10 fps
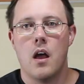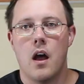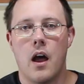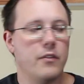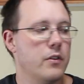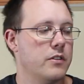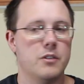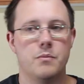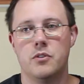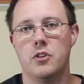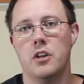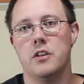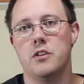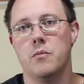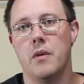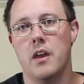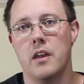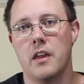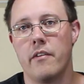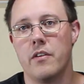I've used this machine to
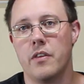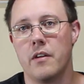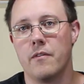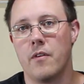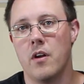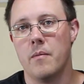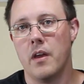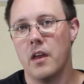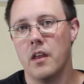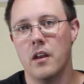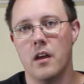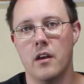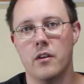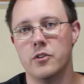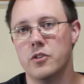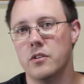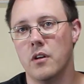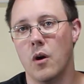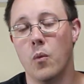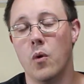make everything from a
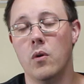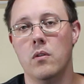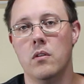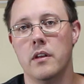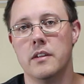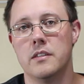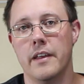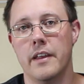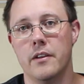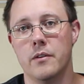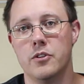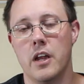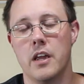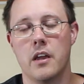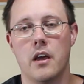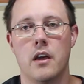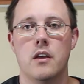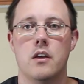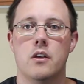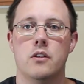wool insulated
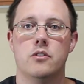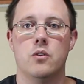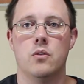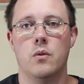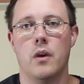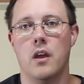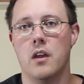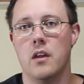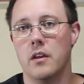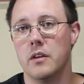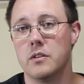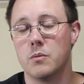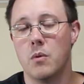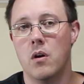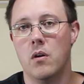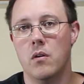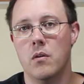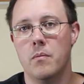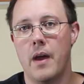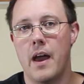Ushanka to a
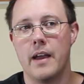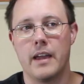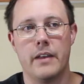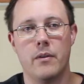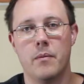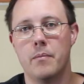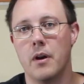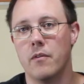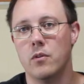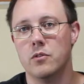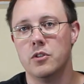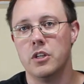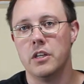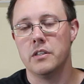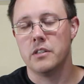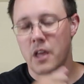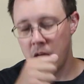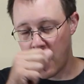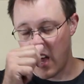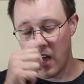small pack out of a pair of old jeans.
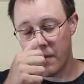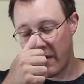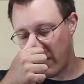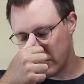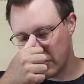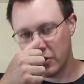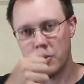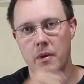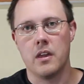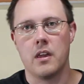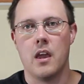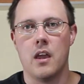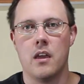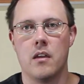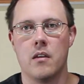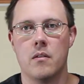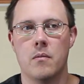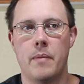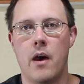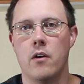I've also used it to make a
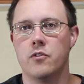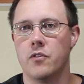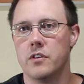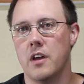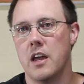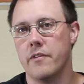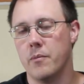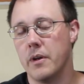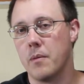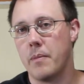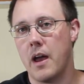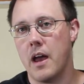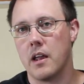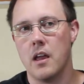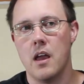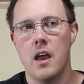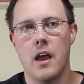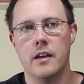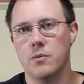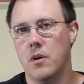pouch for the side of a bigger pack,
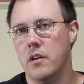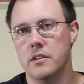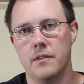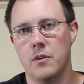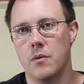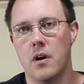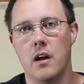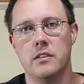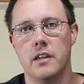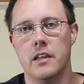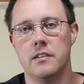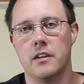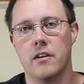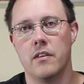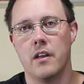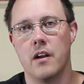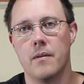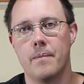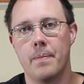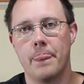as well as a few odds and ends here and there.